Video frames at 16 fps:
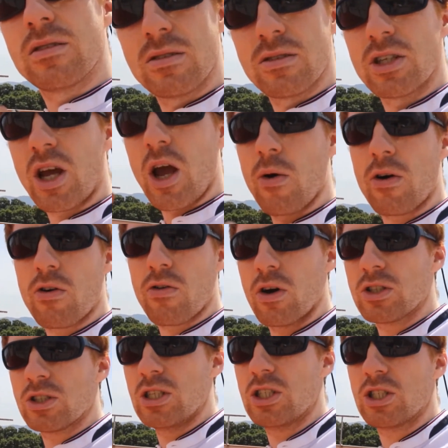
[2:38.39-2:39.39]
to go
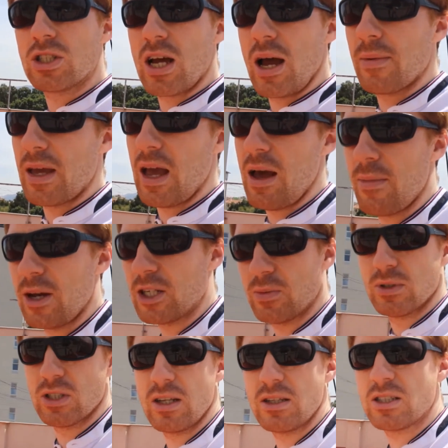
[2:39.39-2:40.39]
across each time and get a
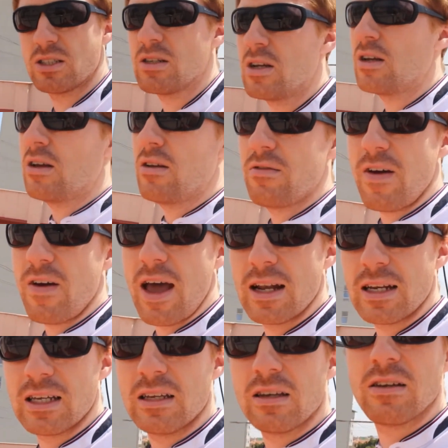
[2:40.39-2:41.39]
measurement, and it's
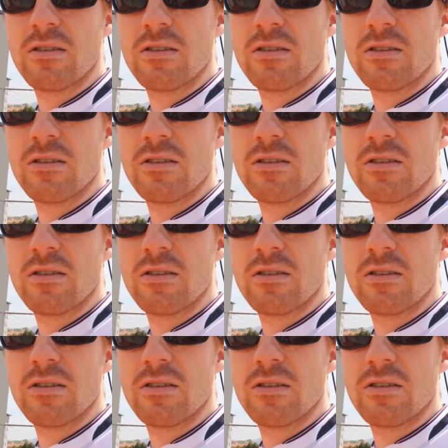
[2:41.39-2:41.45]
fairly